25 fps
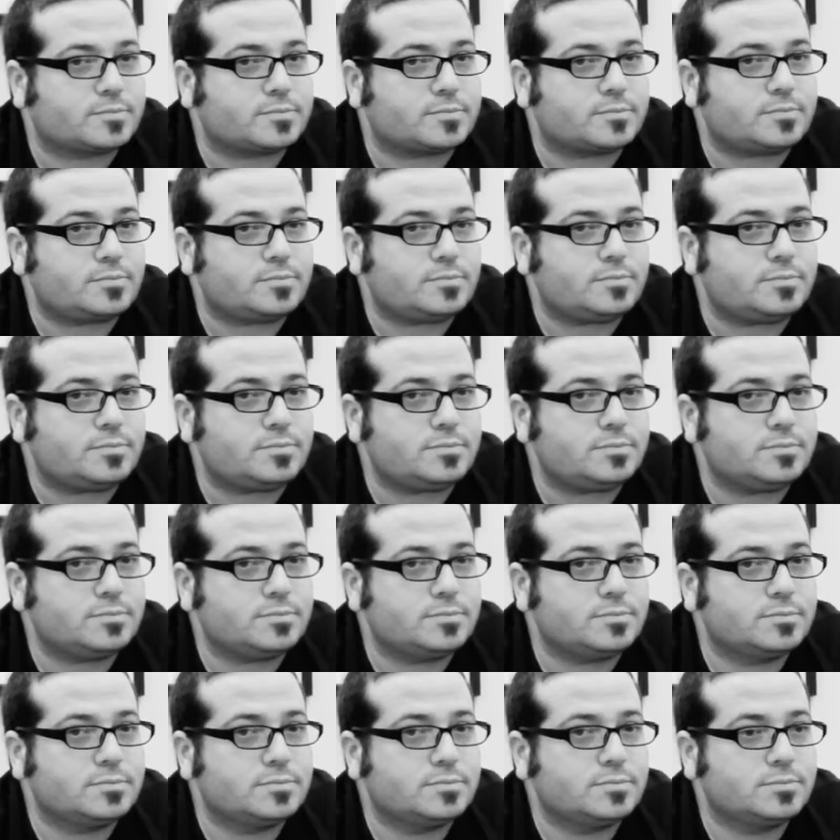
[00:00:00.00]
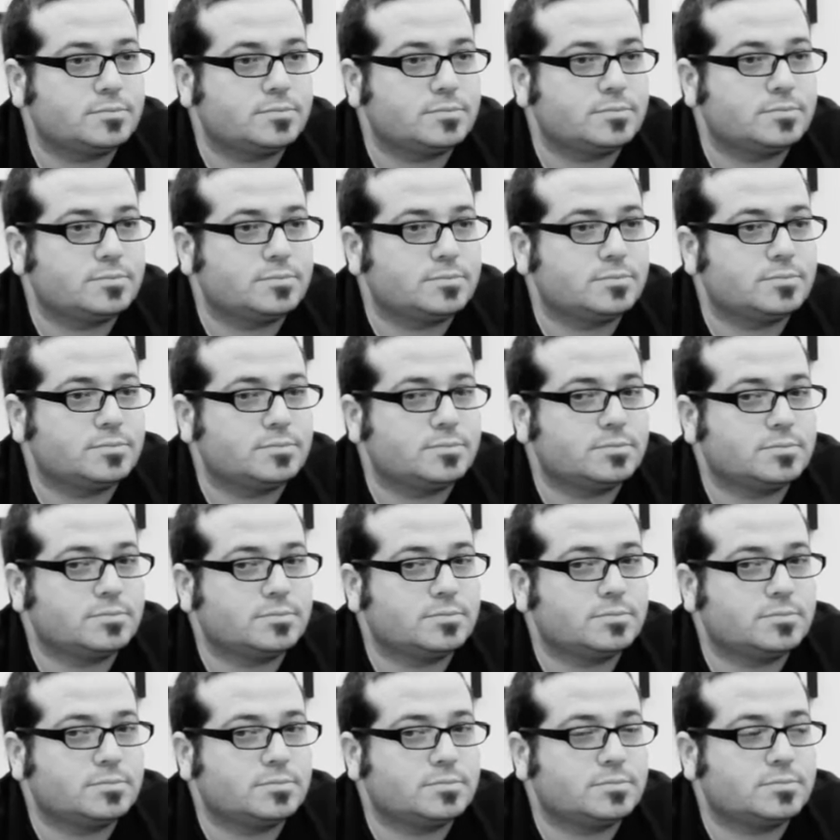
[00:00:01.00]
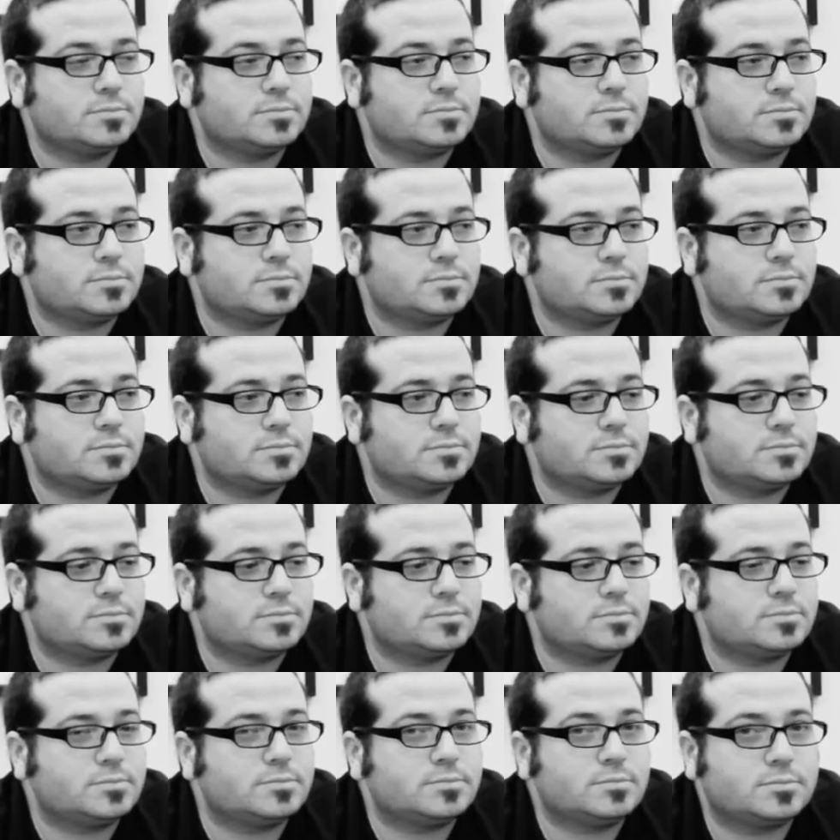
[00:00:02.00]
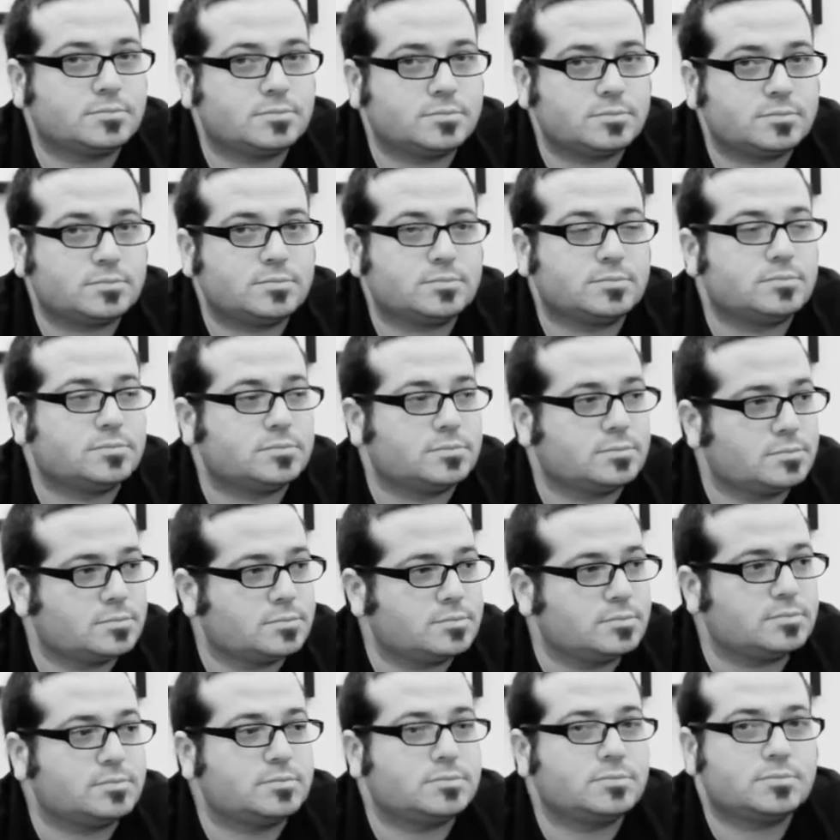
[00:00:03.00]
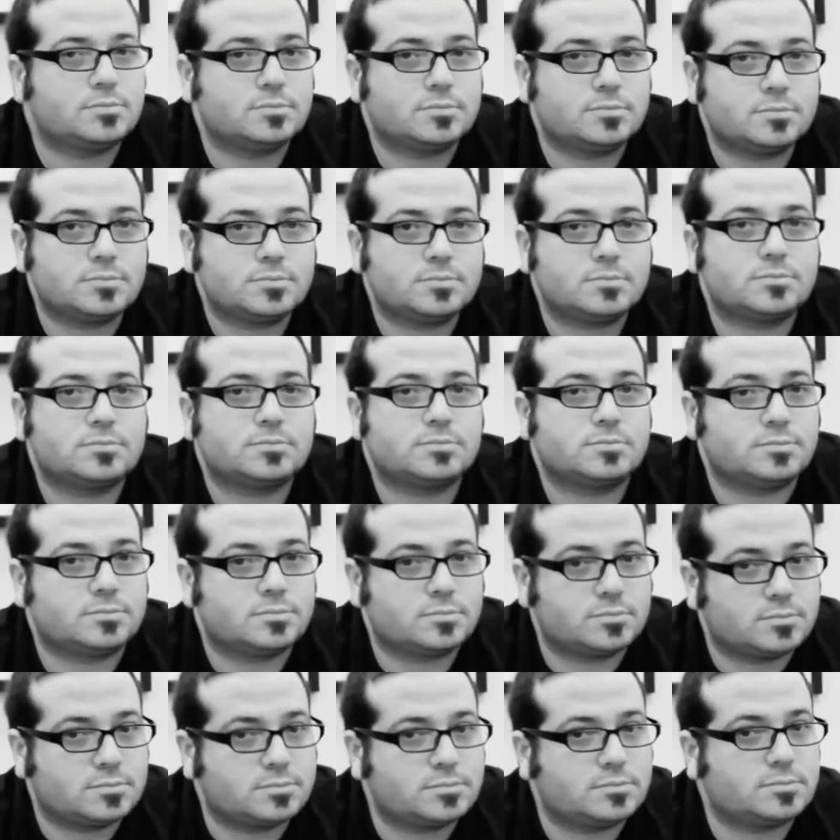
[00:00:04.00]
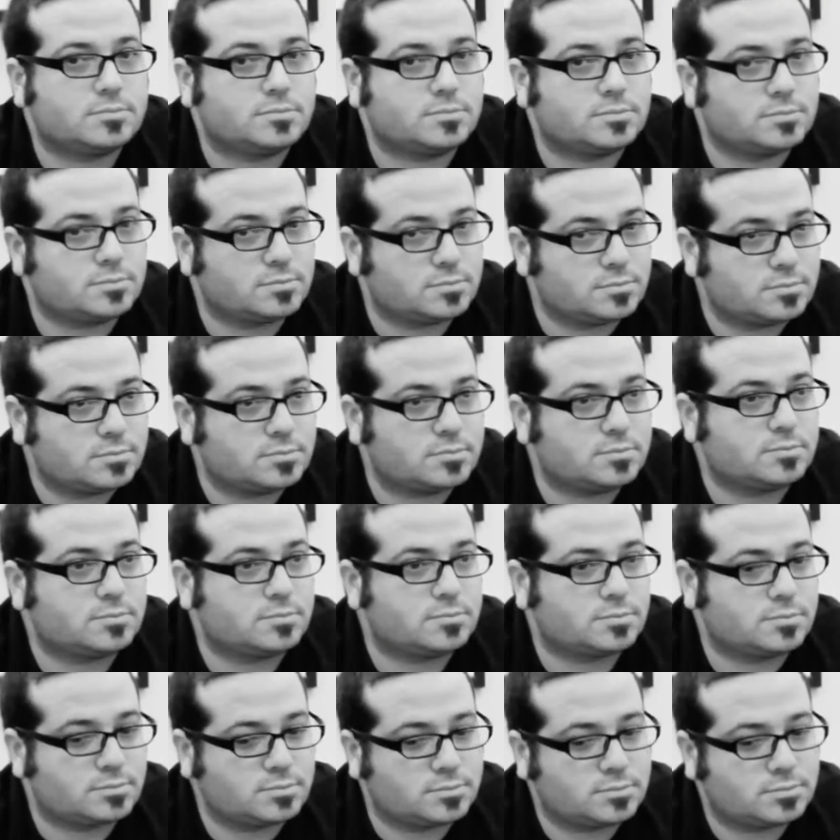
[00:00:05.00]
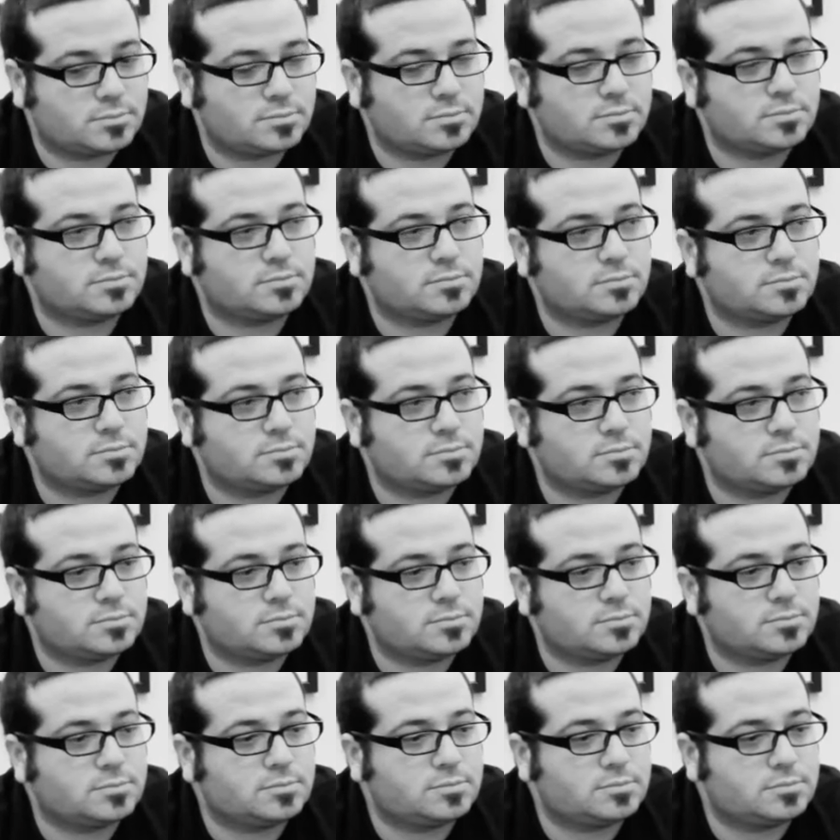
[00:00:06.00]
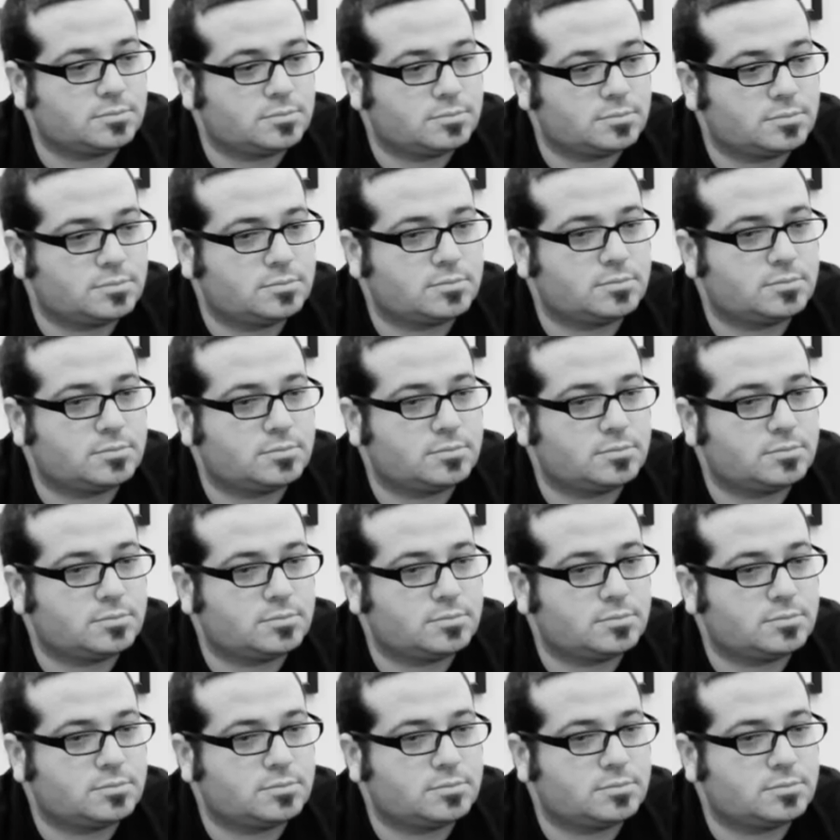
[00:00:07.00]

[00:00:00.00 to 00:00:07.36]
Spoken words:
No words are spoken by the person on screen.